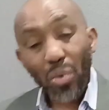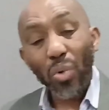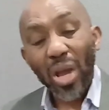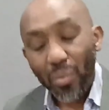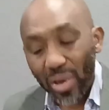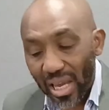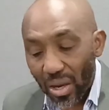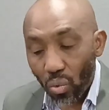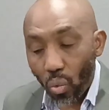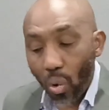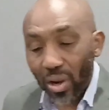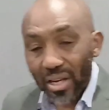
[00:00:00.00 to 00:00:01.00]
way we can
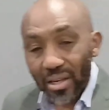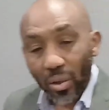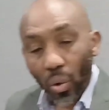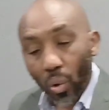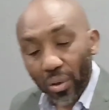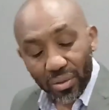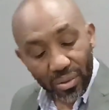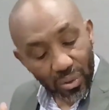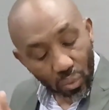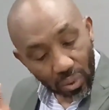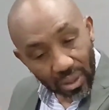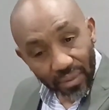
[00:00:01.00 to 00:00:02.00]
walk in accordance to the
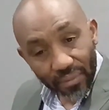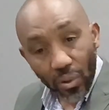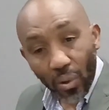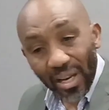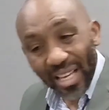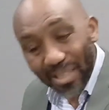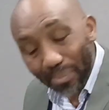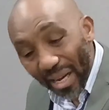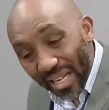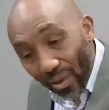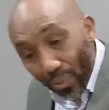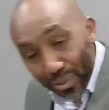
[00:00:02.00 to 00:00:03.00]
word of God is by
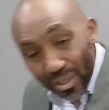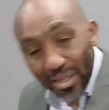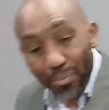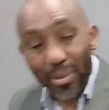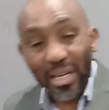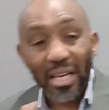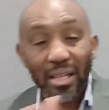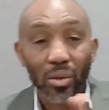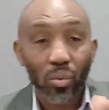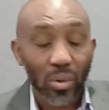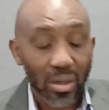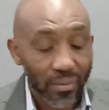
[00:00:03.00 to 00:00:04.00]
constantly being in the
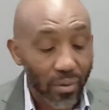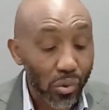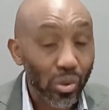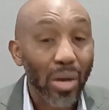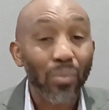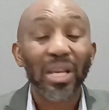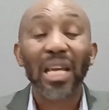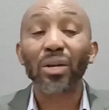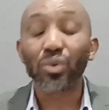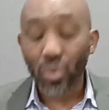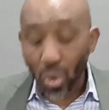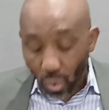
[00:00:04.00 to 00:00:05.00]
word of God so that we
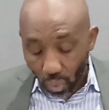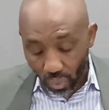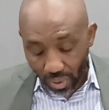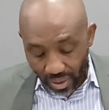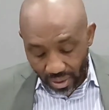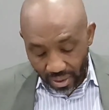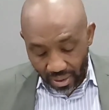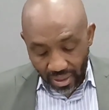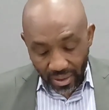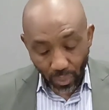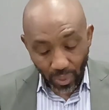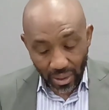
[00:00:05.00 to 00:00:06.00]
can know
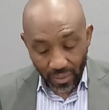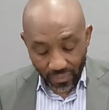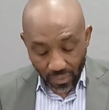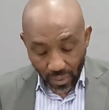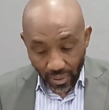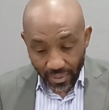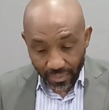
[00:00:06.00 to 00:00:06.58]
the will of God.